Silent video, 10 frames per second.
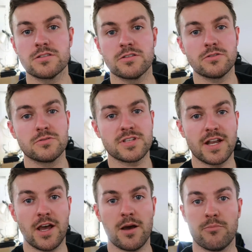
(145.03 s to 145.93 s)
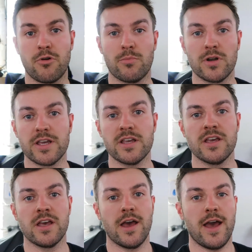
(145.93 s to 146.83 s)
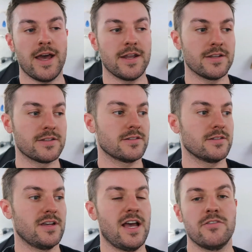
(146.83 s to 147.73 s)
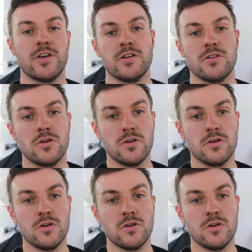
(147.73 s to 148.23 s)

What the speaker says: to set it up properly and have it,